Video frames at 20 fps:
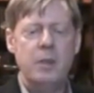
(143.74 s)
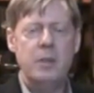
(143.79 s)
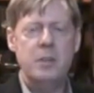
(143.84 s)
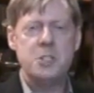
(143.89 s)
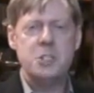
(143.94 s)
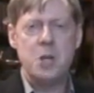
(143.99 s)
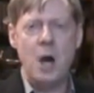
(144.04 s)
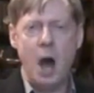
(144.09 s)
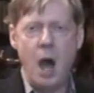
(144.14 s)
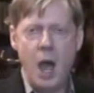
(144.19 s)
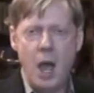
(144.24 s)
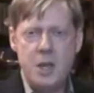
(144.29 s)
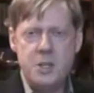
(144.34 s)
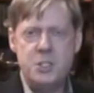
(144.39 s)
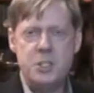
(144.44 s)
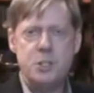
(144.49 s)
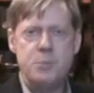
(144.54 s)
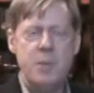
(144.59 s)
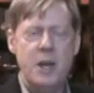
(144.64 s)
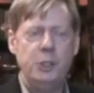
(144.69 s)
Size
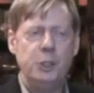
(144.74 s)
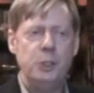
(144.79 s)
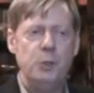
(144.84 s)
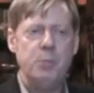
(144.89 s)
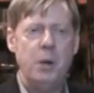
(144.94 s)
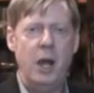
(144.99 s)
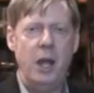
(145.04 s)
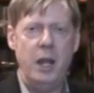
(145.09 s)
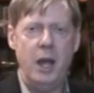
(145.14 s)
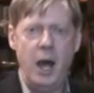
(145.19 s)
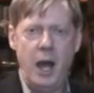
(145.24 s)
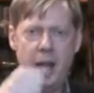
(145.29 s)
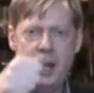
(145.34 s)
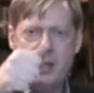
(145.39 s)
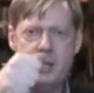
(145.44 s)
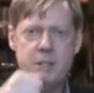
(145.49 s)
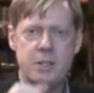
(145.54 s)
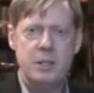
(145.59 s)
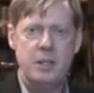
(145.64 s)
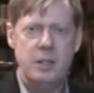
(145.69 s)
is measured by
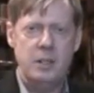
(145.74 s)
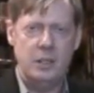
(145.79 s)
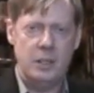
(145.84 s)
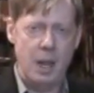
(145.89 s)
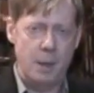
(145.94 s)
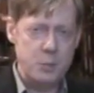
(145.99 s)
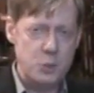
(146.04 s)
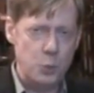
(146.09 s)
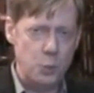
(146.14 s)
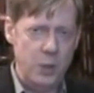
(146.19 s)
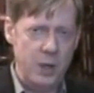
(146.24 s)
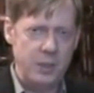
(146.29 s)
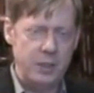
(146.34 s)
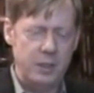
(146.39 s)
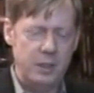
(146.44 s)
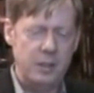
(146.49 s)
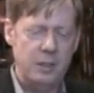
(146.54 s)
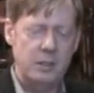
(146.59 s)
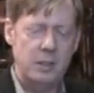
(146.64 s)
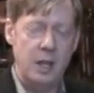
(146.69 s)
height times width
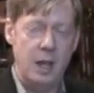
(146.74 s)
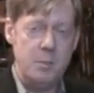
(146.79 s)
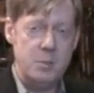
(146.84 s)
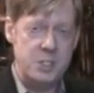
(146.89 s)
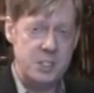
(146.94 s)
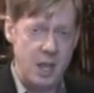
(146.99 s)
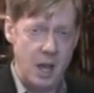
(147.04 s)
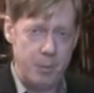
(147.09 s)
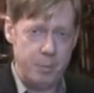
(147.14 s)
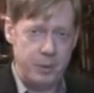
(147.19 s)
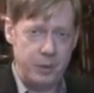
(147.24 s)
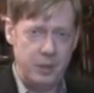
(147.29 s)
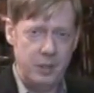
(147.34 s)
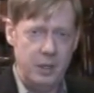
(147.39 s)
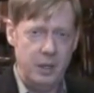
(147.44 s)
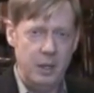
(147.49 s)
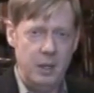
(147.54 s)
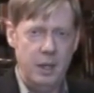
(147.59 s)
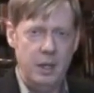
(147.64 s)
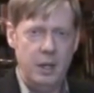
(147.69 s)
times depth.
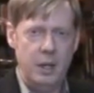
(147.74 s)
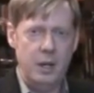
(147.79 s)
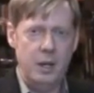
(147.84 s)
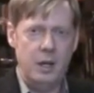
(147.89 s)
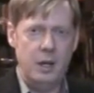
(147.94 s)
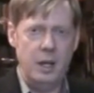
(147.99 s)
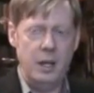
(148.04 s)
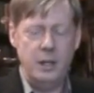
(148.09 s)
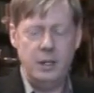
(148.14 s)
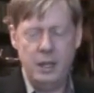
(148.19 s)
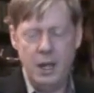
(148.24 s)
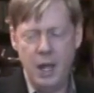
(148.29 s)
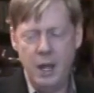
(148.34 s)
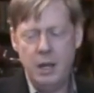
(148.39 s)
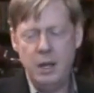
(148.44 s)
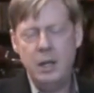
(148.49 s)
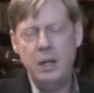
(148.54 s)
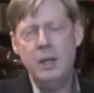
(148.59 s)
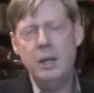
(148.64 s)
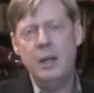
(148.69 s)
And
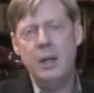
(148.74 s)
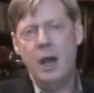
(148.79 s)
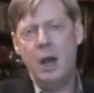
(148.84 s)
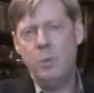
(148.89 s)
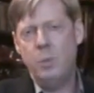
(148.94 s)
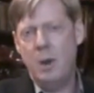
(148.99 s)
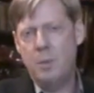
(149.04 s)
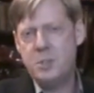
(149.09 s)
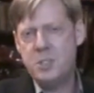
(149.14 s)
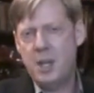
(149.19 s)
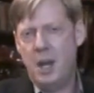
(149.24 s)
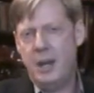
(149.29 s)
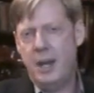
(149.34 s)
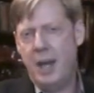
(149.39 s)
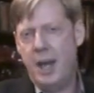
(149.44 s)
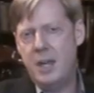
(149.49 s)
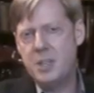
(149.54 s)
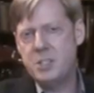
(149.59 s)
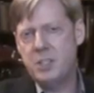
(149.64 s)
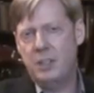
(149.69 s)
again, our website
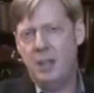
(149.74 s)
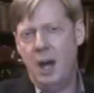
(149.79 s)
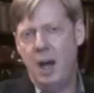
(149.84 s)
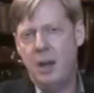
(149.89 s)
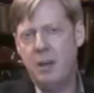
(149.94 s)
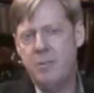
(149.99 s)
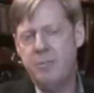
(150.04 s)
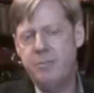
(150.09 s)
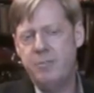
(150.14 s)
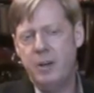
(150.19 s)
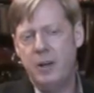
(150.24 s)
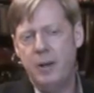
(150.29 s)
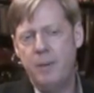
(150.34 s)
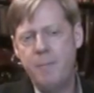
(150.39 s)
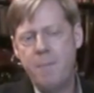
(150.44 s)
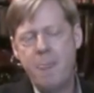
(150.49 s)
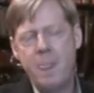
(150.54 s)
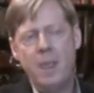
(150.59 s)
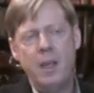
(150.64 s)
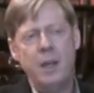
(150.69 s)
has a lot of
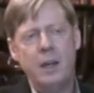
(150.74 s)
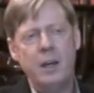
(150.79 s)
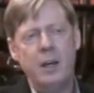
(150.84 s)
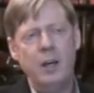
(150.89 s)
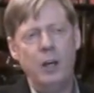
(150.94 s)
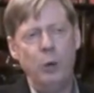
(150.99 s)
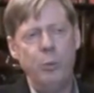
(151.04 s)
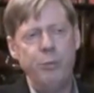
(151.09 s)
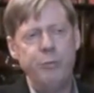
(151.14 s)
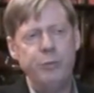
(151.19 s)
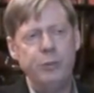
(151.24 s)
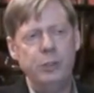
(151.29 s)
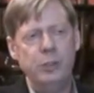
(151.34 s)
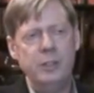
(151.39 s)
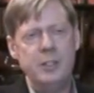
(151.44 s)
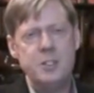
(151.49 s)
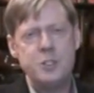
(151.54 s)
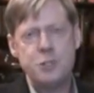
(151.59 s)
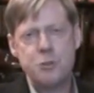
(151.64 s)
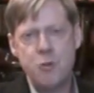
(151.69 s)
helpful
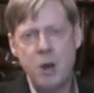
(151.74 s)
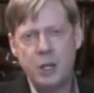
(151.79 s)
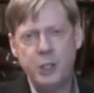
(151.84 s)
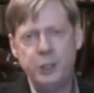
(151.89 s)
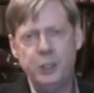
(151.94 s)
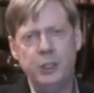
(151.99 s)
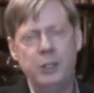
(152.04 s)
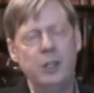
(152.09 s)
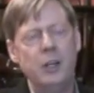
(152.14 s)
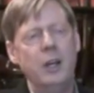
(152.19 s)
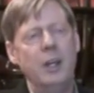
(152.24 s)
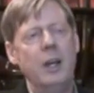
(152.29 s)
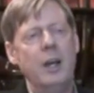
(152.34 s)
instruction